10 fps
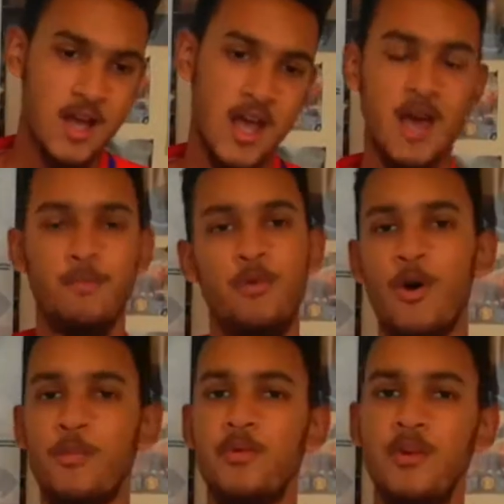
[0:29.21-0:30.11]
and
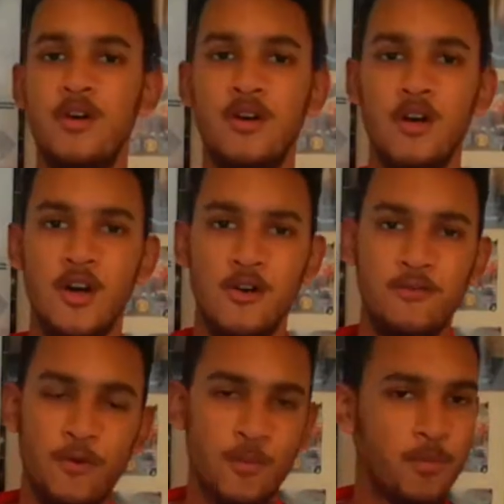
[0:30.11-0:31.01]
popular
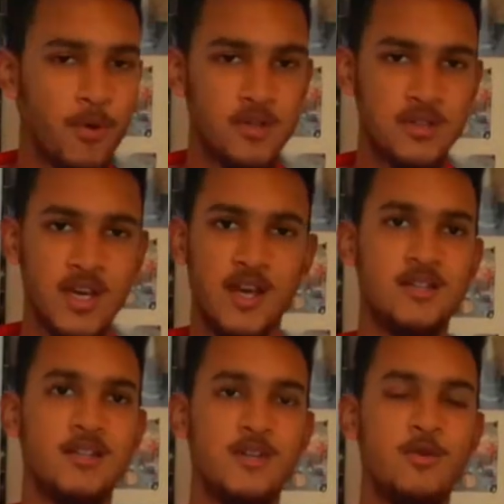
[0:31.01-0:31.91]
football
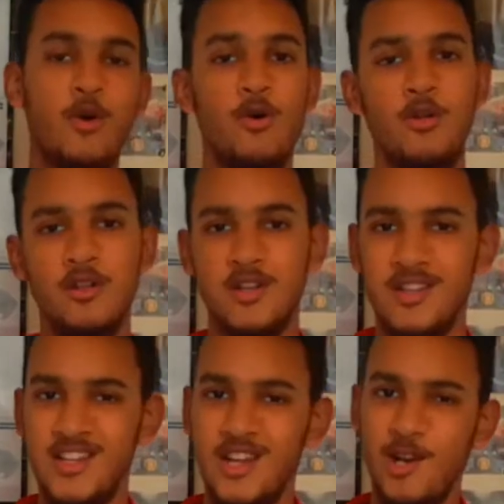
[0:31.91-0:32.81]
tactic called
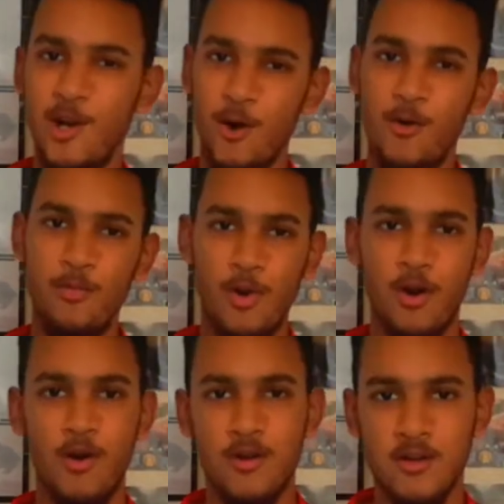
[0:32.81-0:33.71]
the low
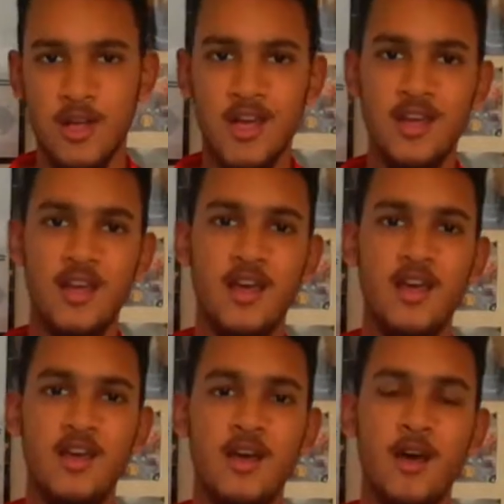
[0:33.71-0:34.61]
block,
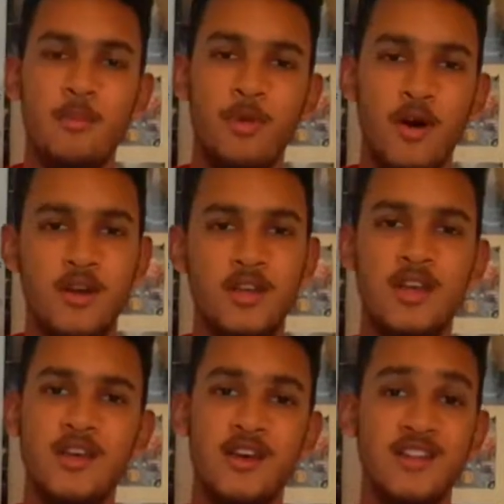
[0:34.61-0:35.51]
aka
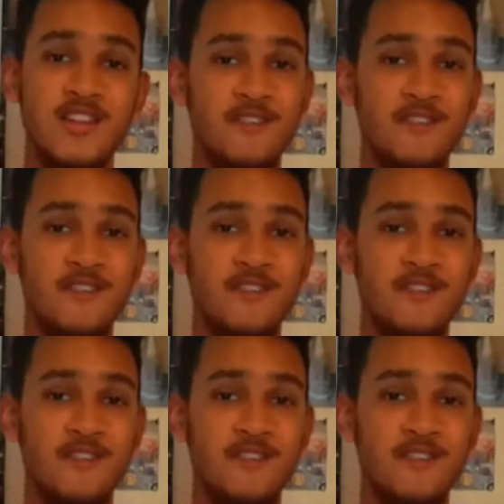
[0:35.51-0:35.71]
parking the